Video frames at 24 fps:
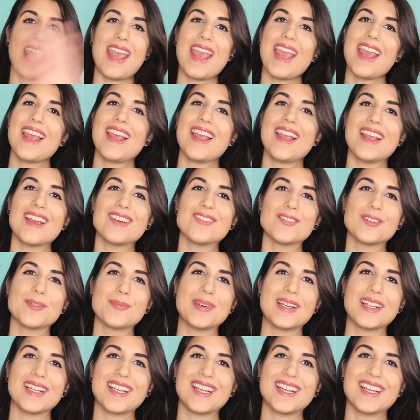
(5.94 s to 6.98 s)
Hey
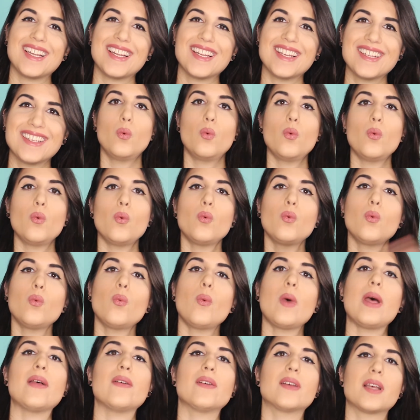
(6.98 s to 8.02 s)
everybody!
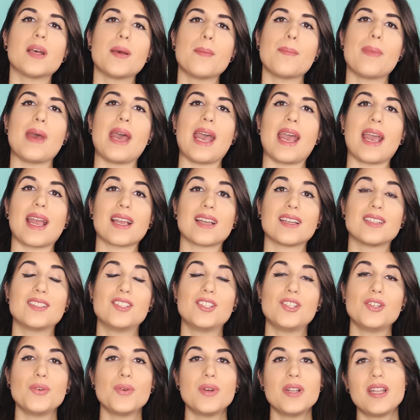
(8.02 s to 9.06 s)
Welcome back
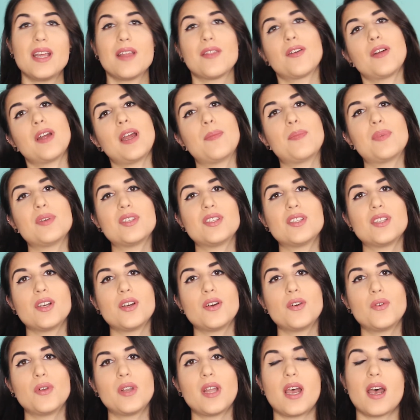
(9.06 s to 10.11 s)
to another
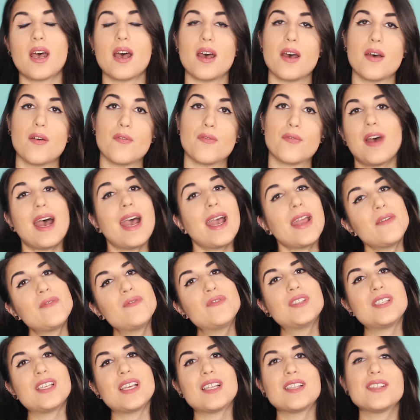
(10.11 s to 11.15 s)
episode of I've
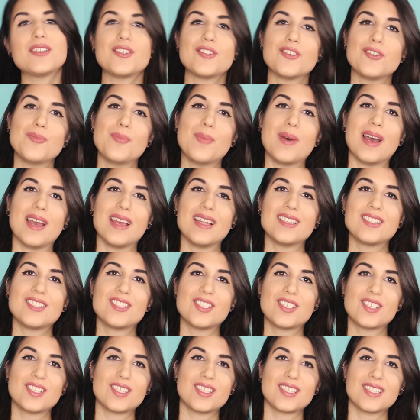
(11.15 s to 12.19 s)
Said Too
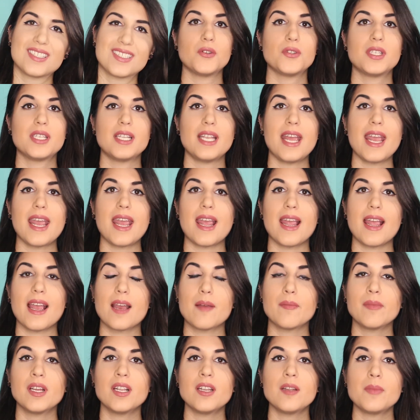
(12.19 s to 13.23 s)
Much. So today
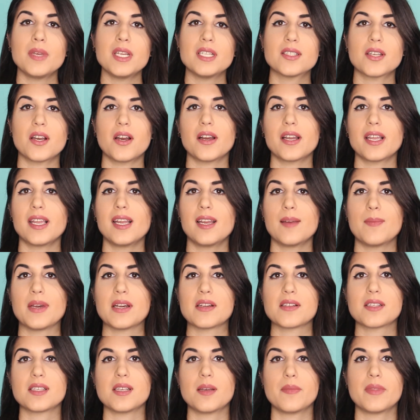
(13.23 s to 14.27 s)
I'm going to be talking
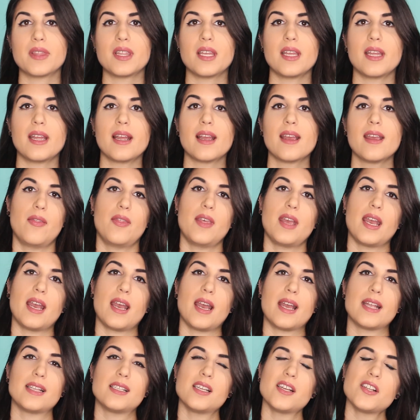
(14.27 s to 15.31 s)
about something that
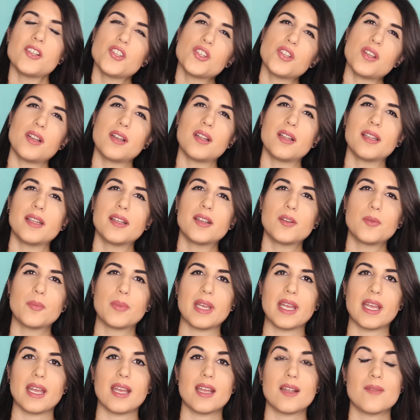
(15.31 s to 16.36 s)
I touched on a little
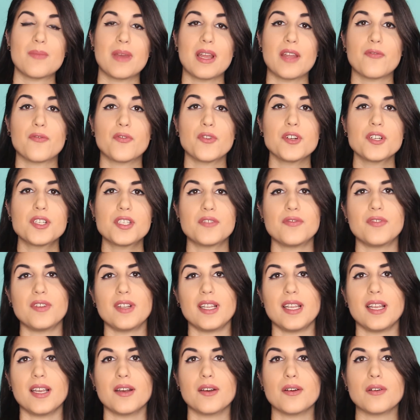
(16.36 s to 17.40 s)
bit in my first
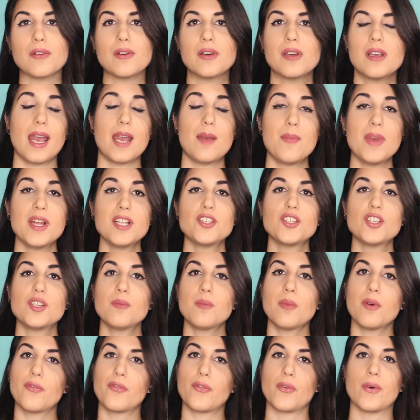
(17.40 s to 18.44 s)
video. I mentioned
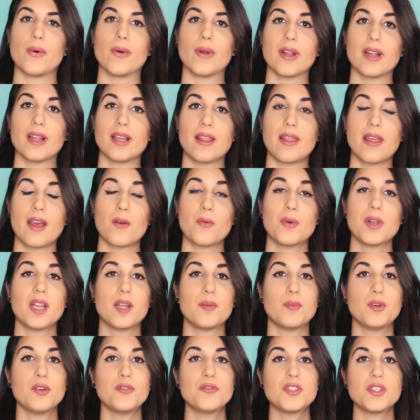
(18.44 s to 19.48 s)
before that when I
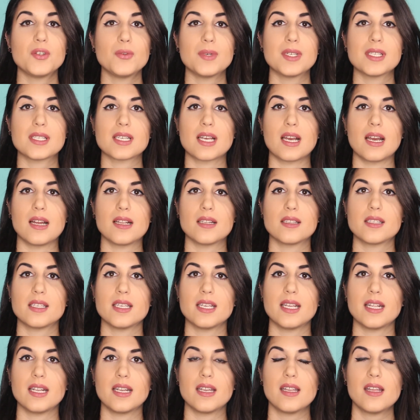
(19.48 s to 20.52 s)
moved to
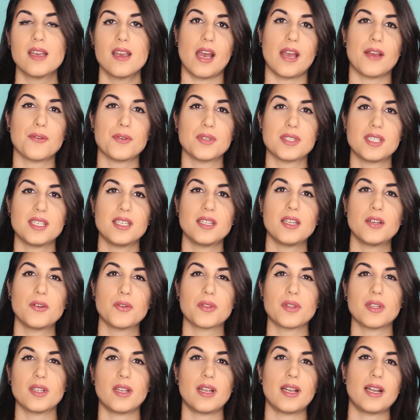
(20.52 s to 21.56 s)
Wisconsin, I was dealing
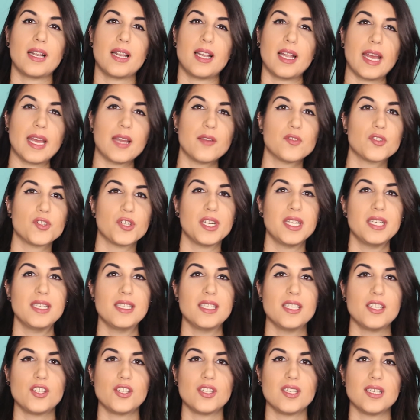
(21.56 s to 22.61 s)
with a lot of life
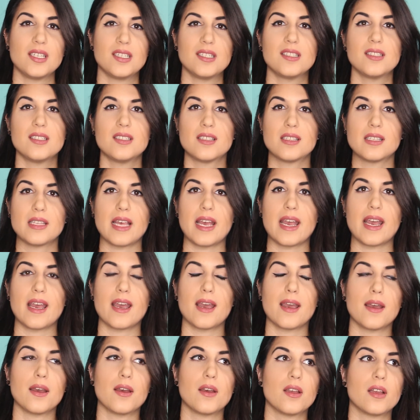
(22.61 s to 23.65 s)
transitions
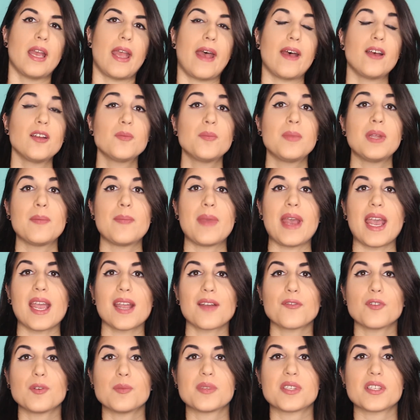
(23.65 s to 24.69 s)
that held me
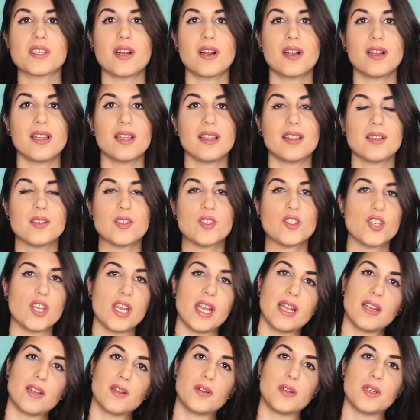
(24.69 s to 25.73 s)
back from starting this
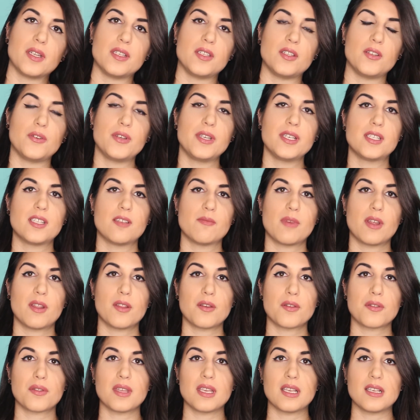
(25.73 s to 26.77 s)
channel and doing some
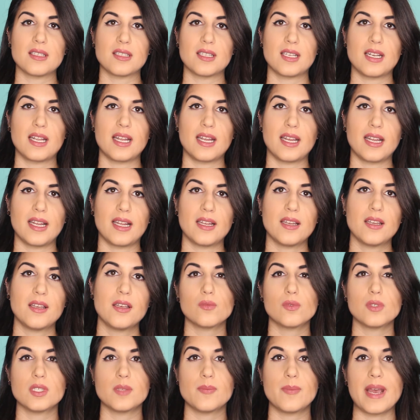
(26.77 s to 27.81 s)
other things that I
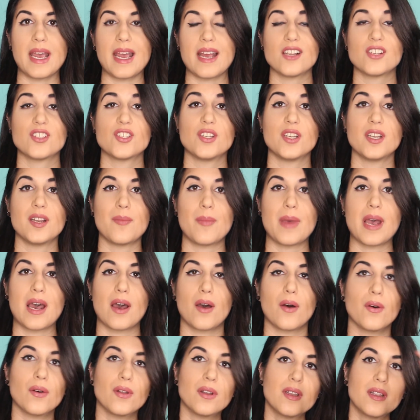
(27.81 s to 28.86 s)
was passionate
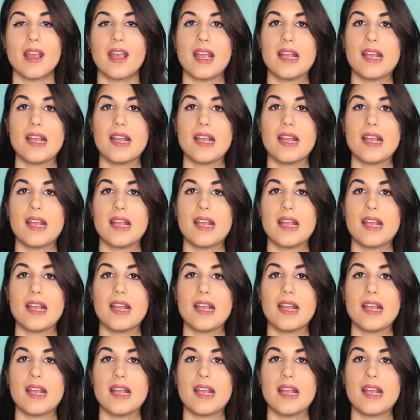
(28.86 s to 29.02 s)
about.